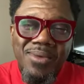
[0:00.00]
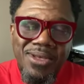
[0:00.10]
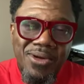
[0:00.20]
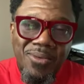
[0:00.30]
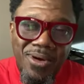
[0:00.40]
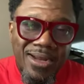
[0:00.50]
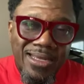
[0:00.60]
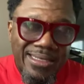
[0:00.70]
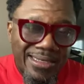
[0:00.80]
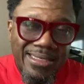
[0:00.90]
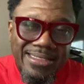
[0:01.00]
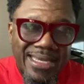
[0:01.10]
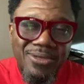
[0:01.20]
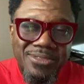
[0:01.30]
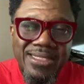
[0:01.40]
when your word clearly
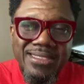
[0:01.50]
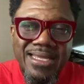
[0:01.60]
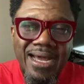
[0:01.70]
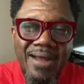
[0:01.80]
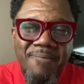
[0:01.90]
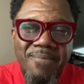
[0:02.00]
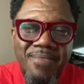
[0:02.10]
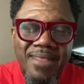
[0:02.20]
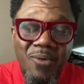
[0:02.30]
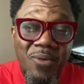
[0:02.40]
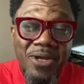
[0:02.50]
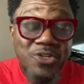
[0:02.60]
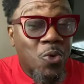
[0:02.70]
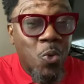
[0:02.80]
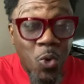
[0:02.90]
tells us, God, that
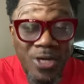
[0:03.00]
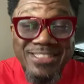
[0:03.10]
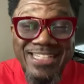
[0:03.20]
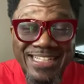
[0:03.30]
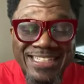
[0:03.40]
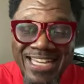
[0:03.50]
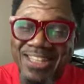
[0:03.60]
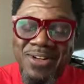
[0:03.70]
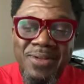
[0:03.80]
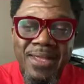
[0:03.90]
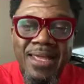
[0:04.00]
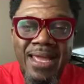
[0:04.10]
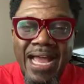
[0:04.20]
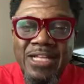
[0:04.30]
we are to work together